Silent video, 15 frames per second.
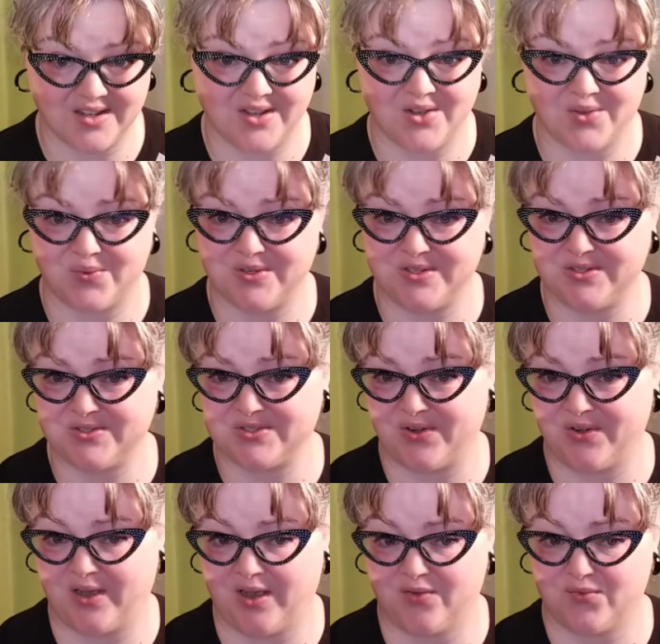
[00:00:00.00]
when you start
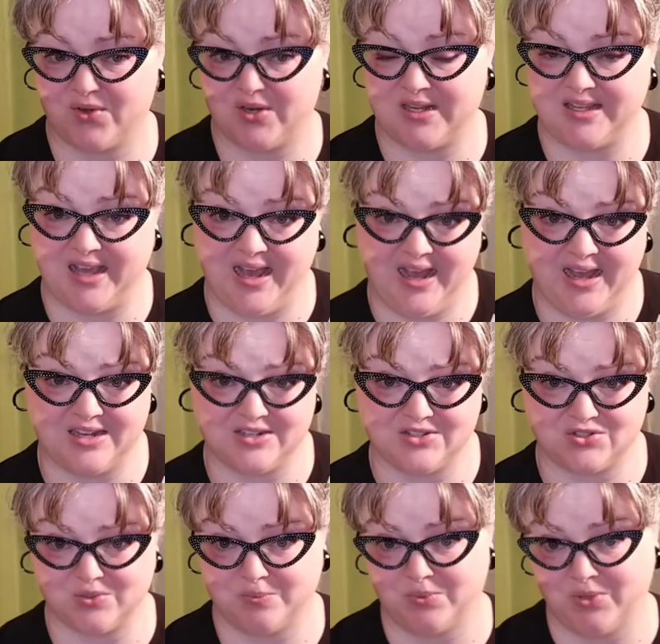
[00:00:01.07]
offering cash
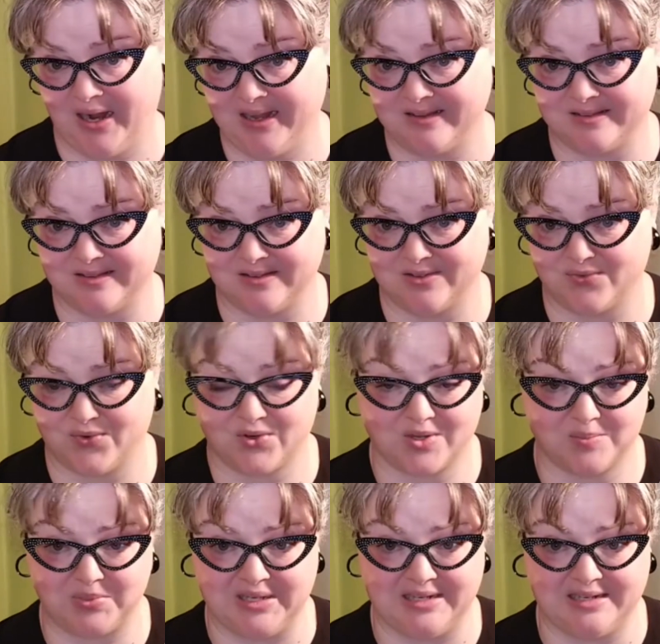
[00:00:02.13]
or prizes for
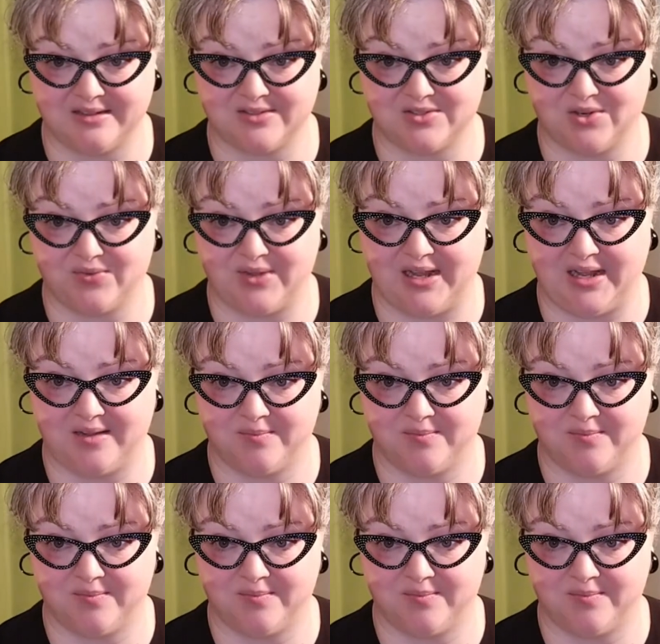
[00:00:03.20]
completing the survey.